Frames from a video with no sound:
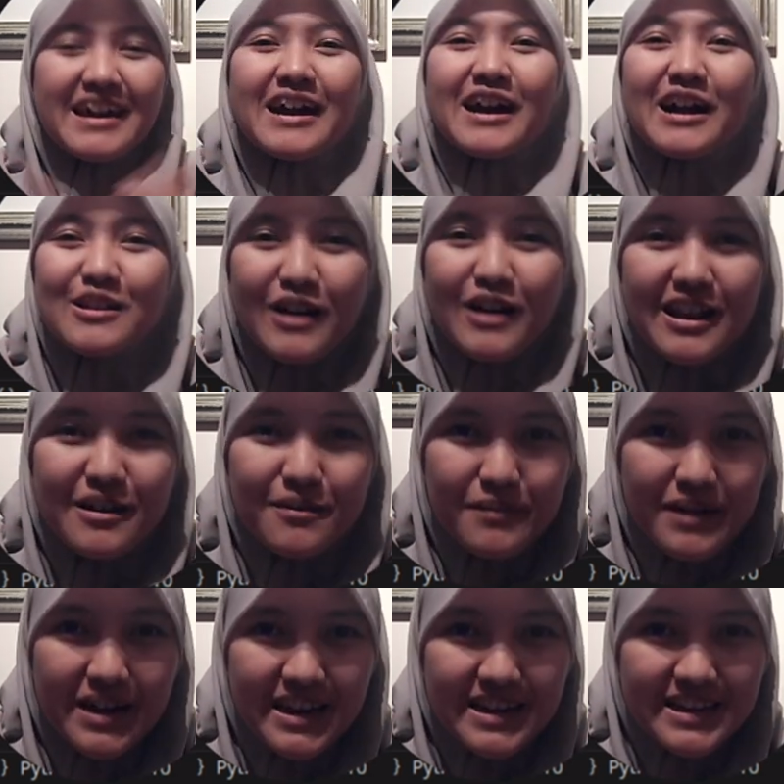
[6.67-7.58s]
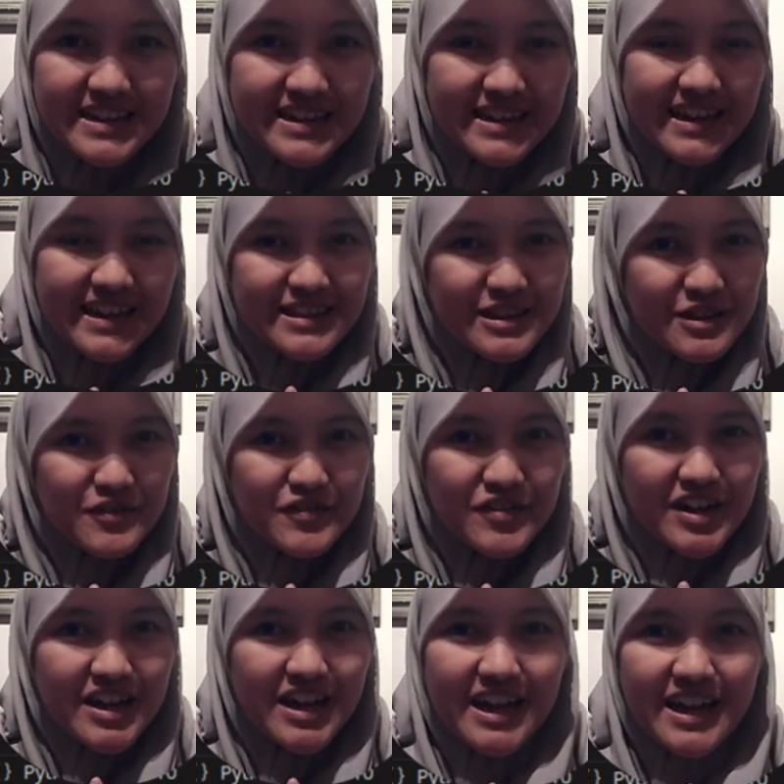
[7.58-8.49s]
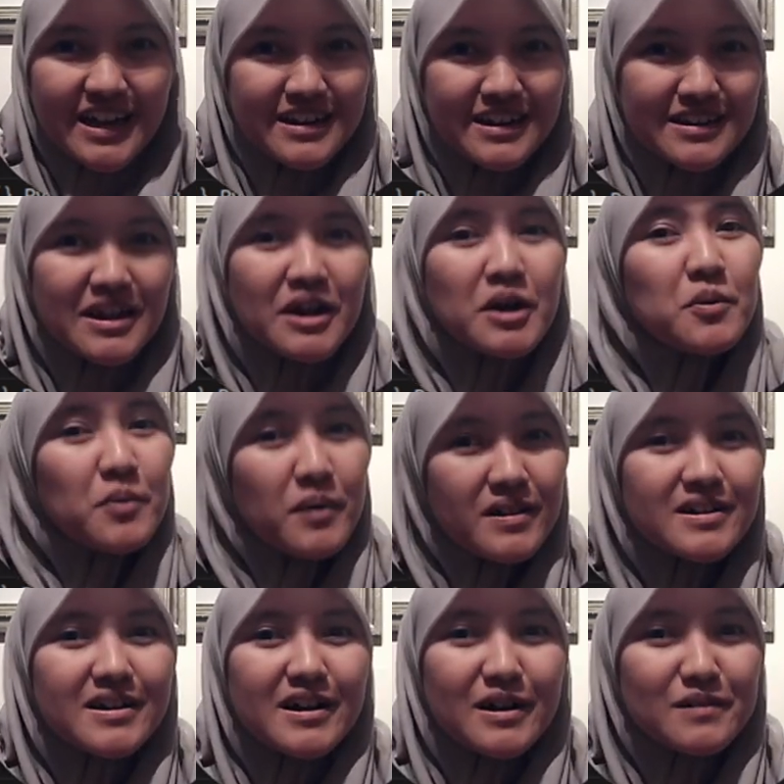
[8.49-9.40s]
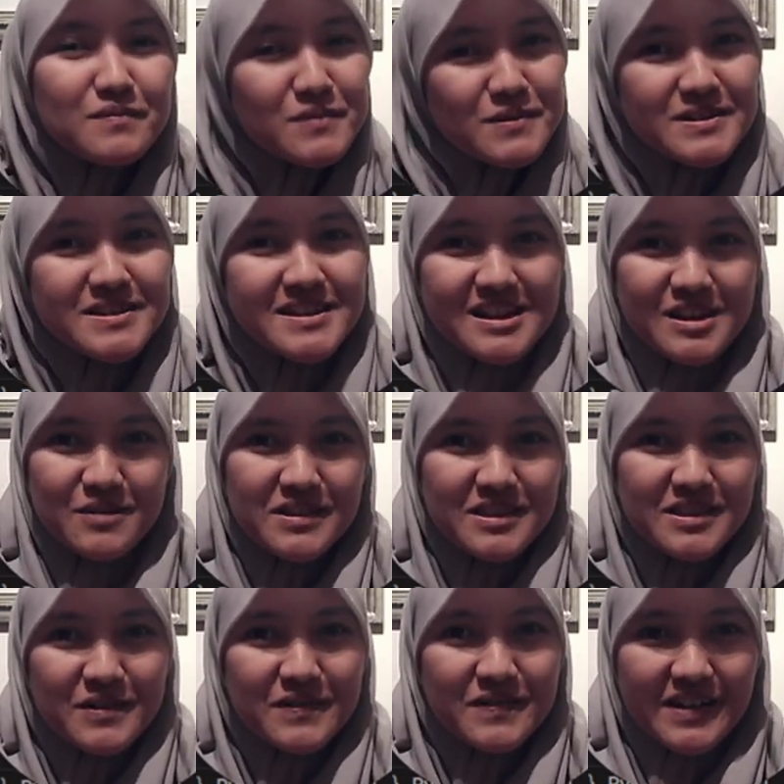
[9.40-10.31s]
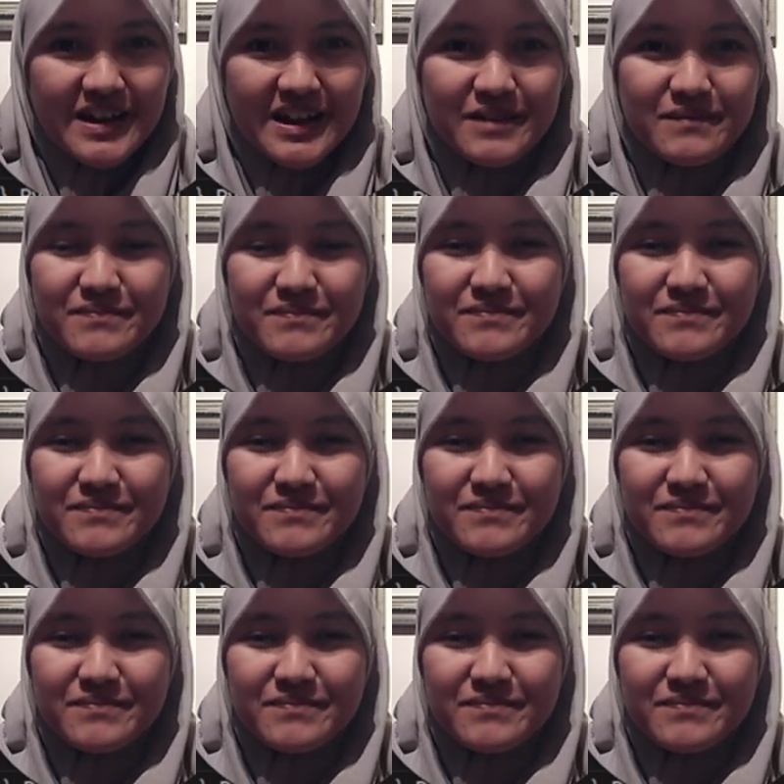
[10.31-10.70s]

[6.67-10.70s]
Hello allemaal, ik heet Nova and welcome to Study with Nova.